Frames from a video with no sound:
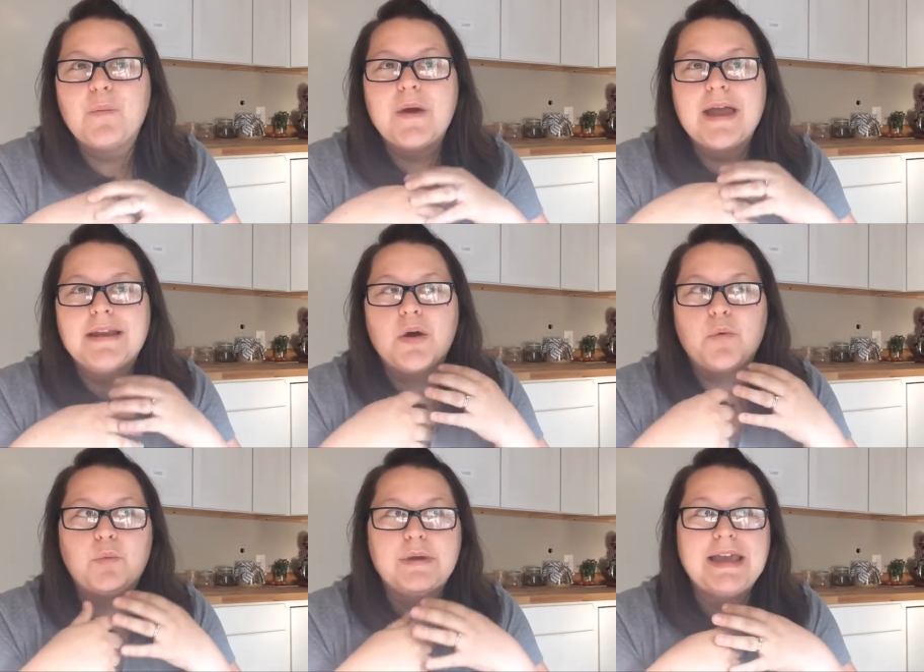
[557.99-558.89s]
when
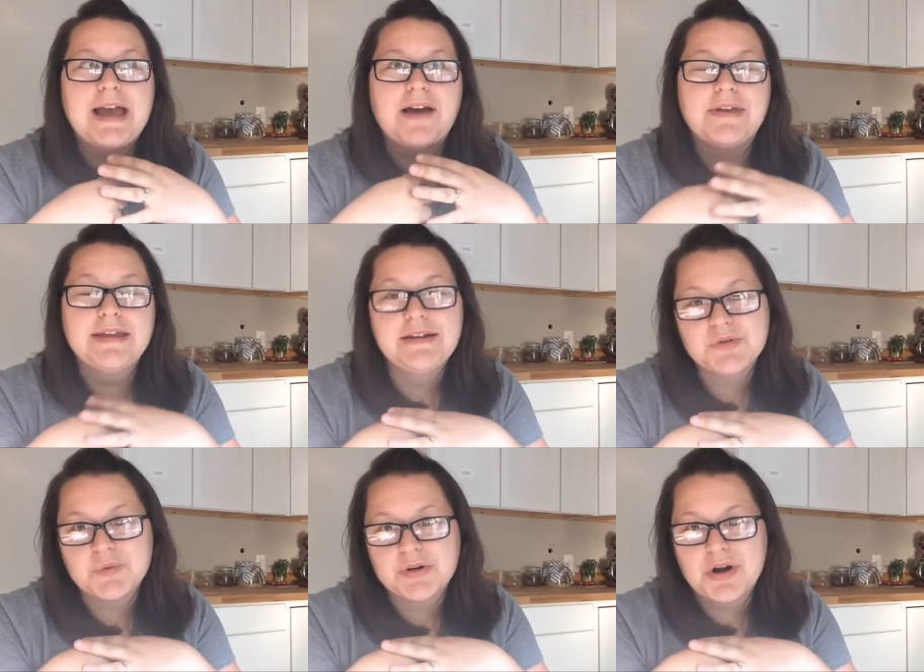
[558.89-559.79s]
we have hidden
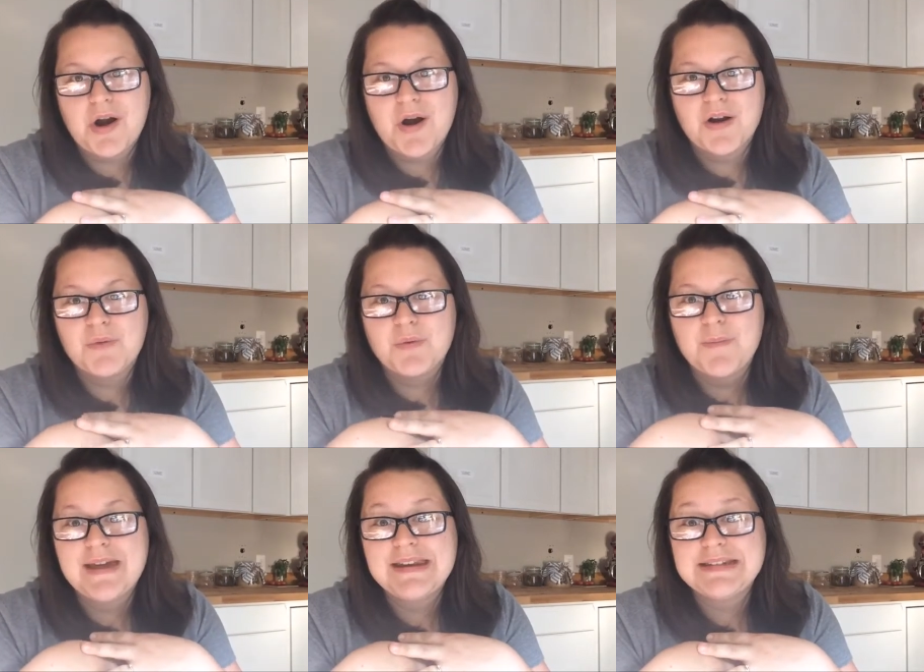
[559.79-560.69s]
His Word in our heart and we're
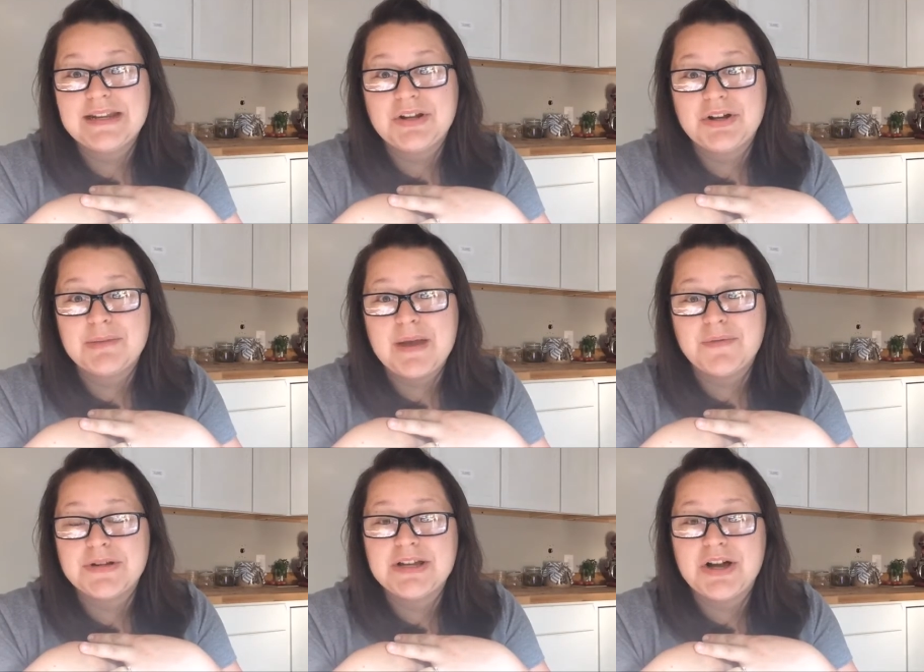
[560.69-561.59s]
meditating on Him
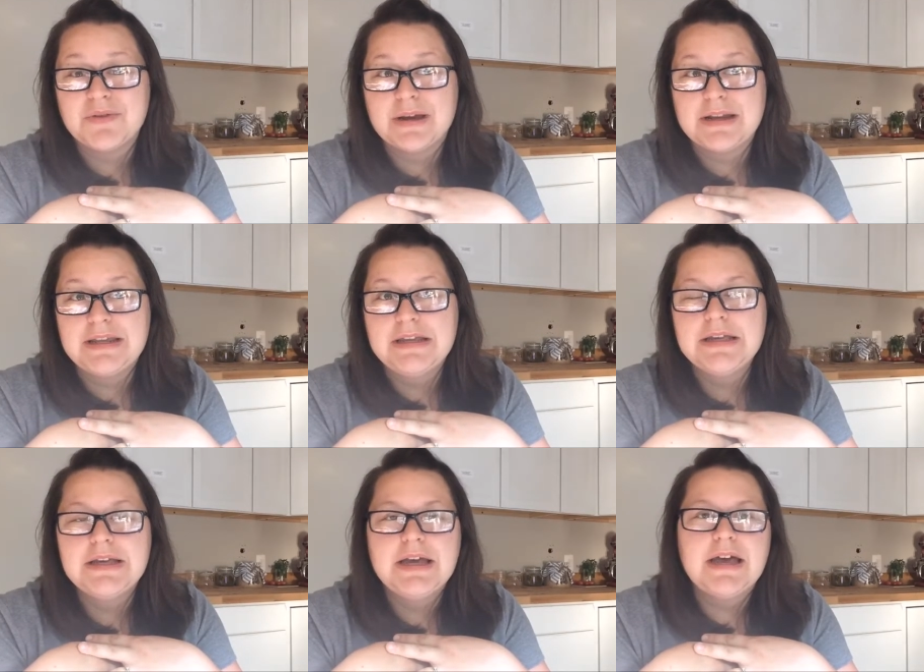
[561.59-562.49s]
every day already,
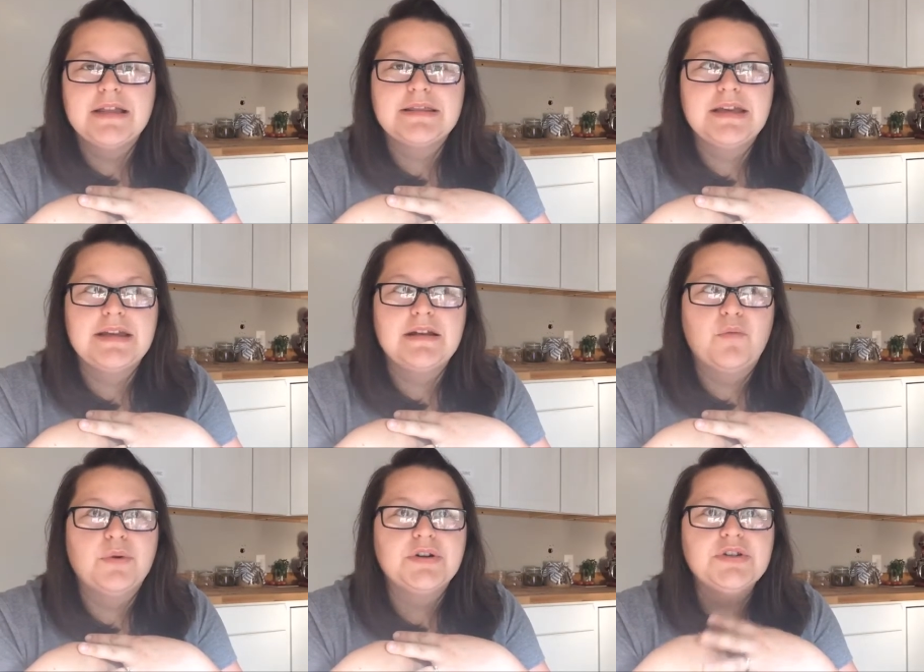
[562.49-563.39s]
then
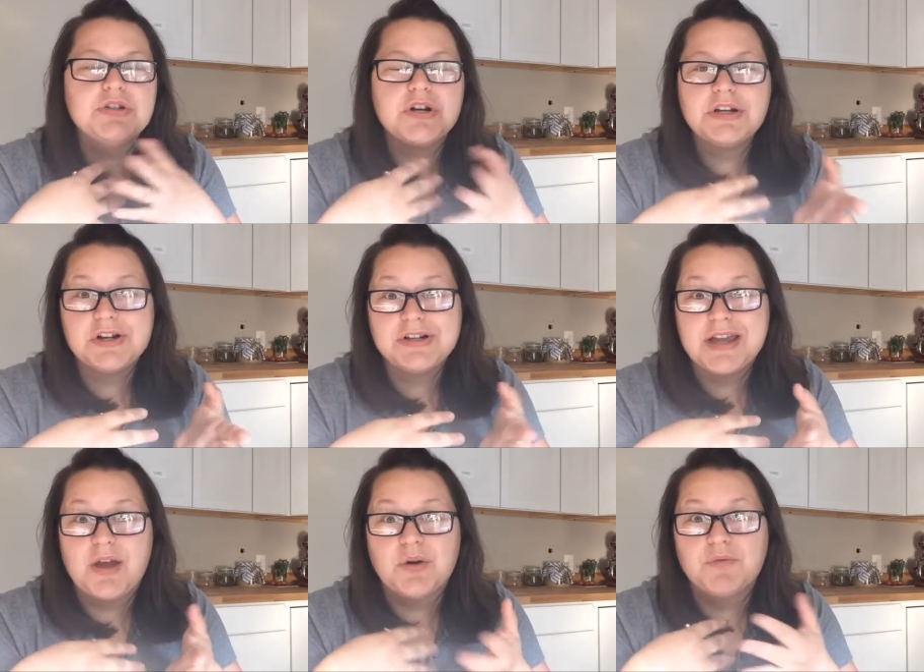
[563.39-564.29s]
we're starting our
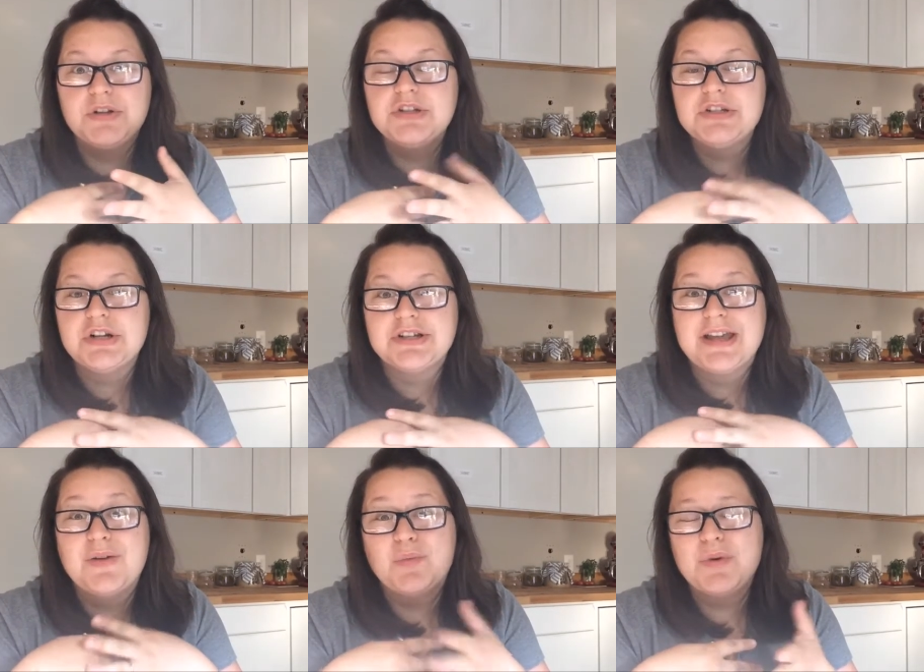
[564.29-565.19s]
day or finishing our
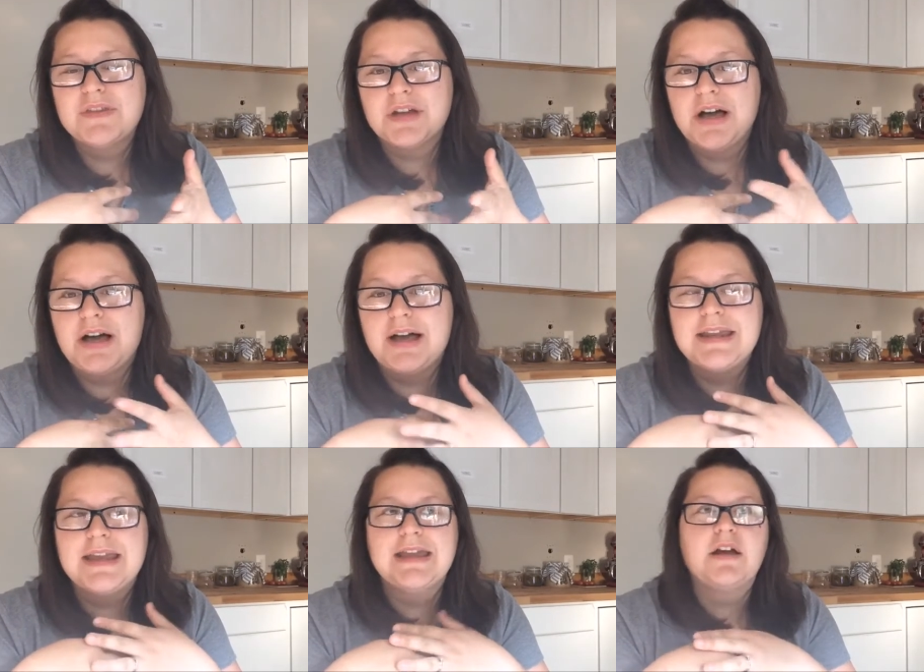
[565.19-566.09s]
day with
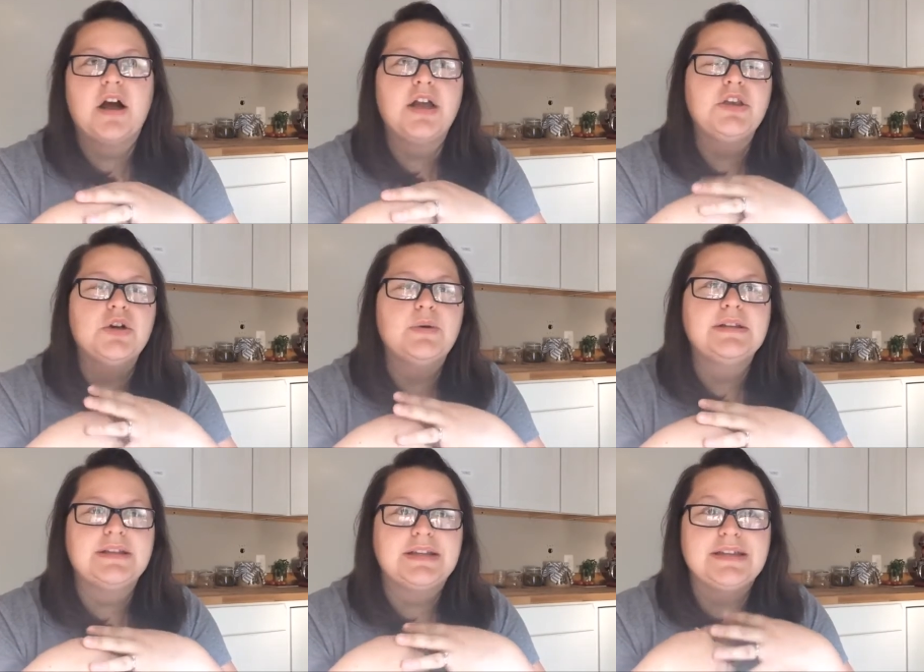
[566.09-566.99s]
God. And
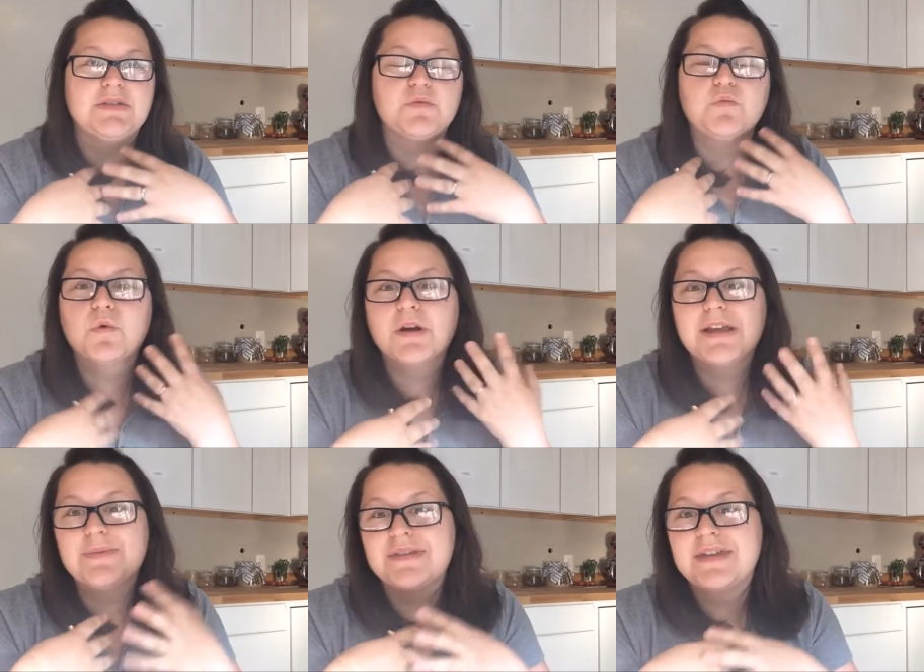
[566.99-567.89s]
unknowingly, He's
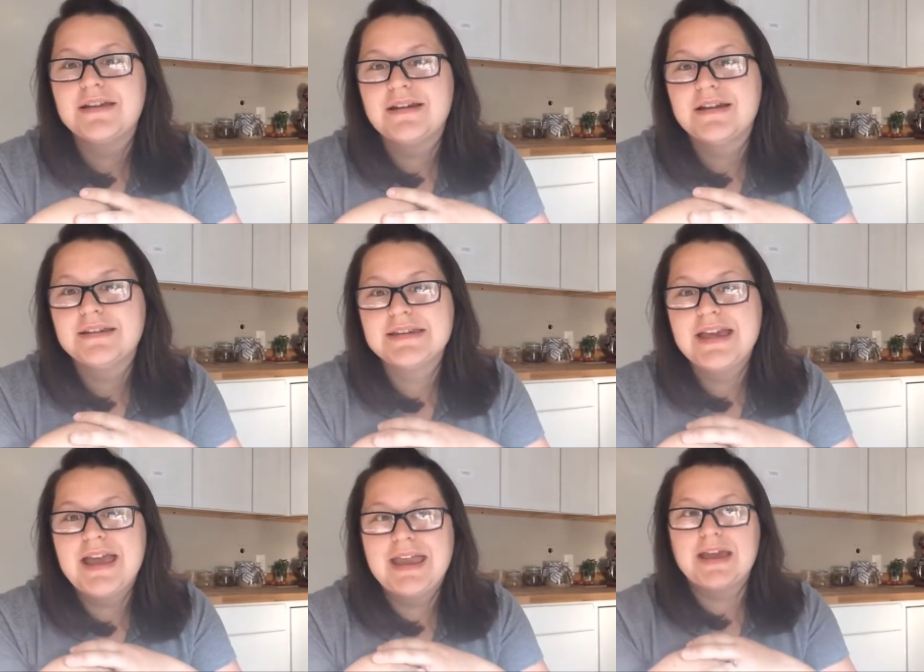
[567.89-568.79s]
working within us.
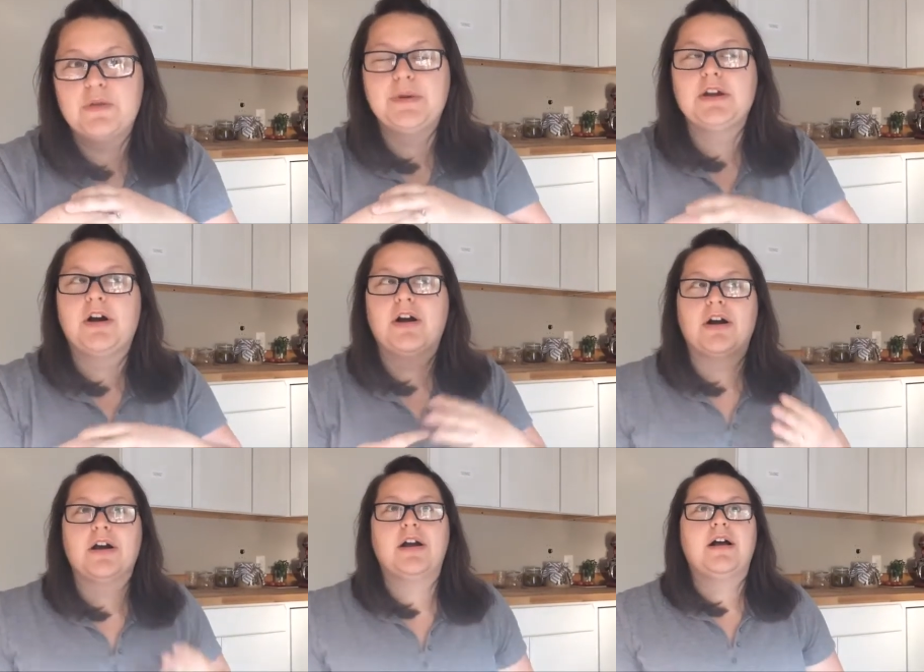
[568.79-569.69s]
And we
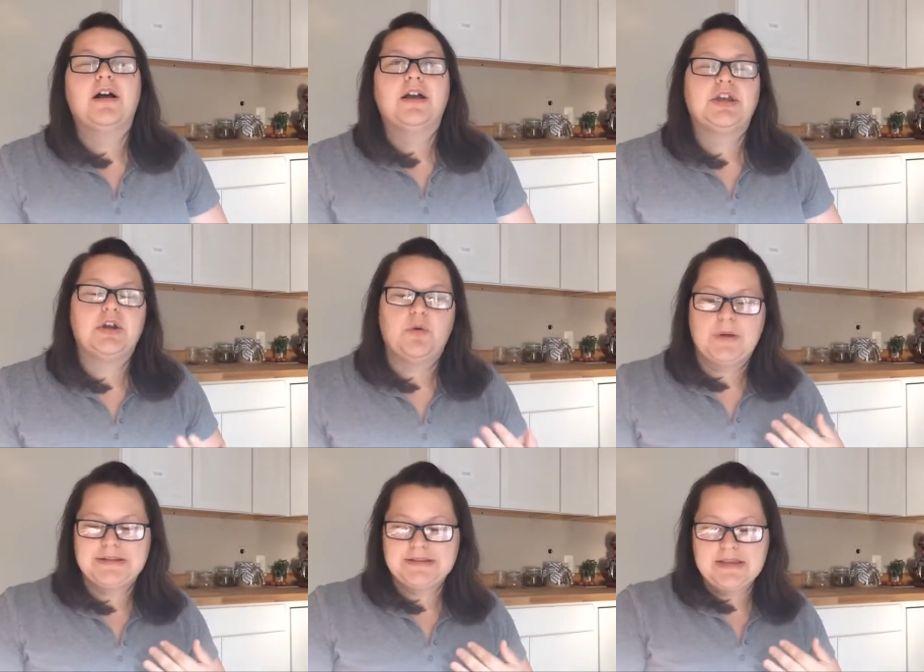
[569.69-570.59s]
are, you
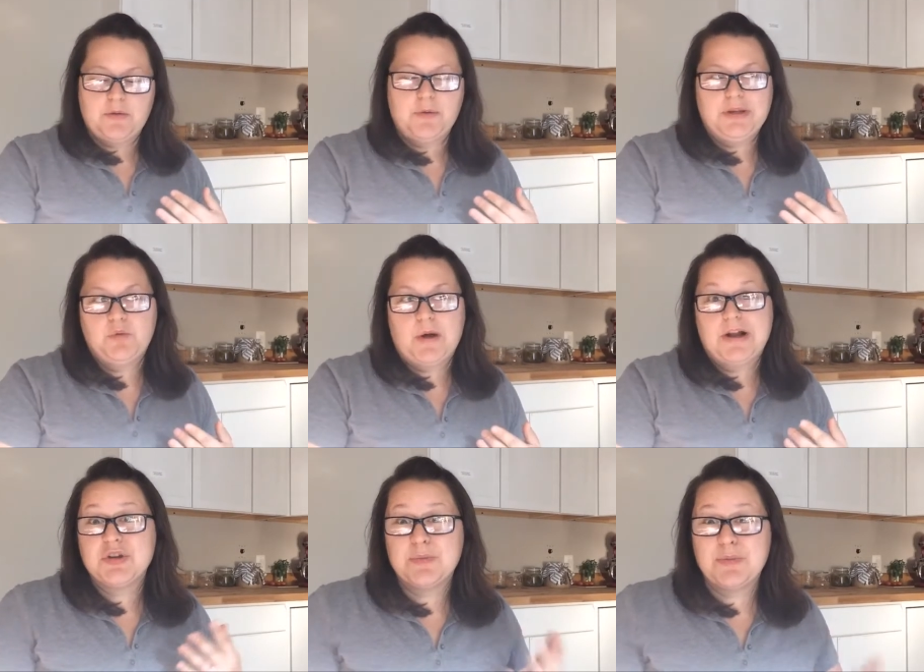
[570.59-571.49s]
know, it's like when you
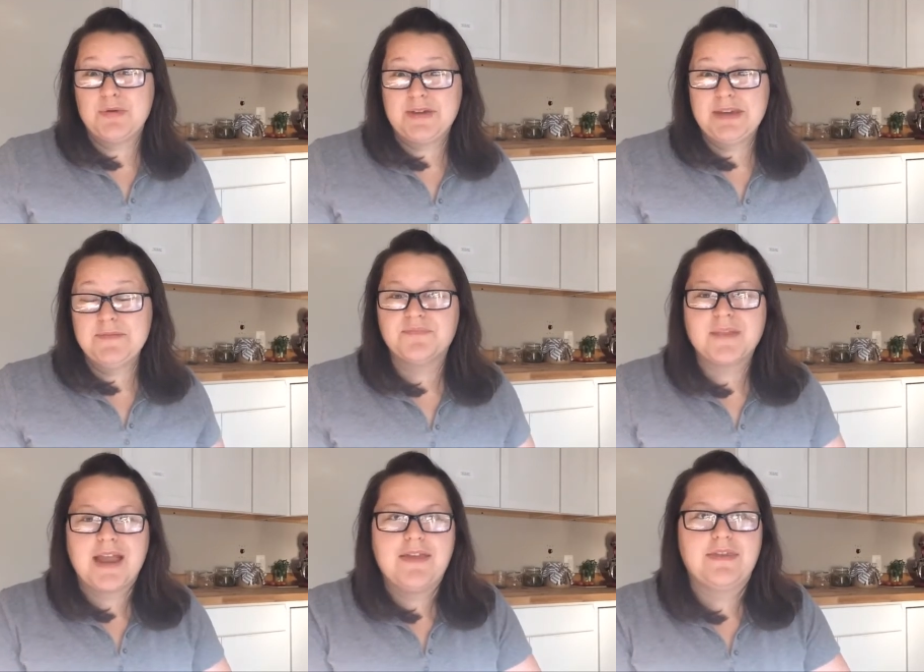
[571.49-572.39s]
watch a movie
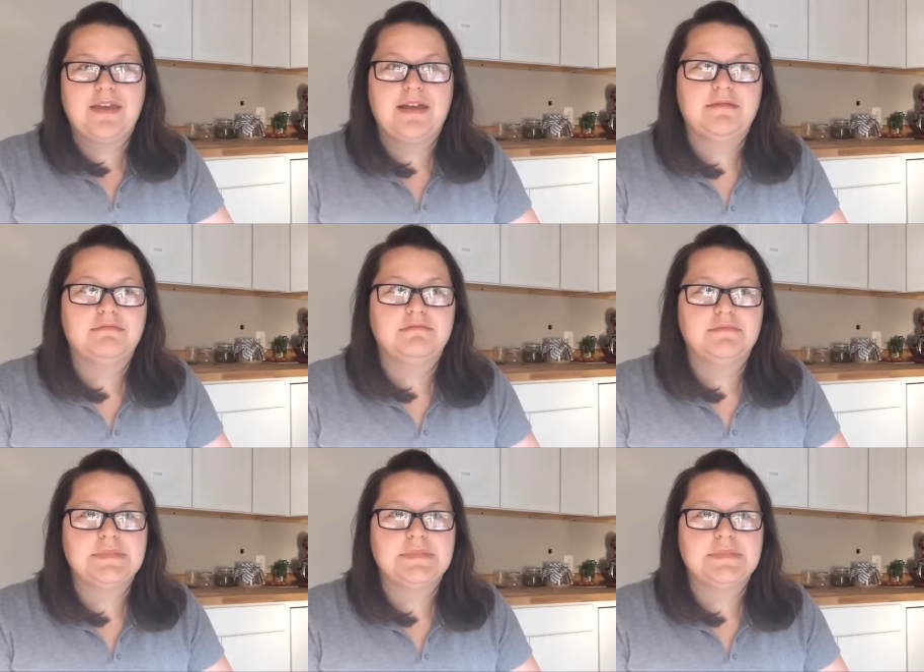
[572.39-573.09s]
and then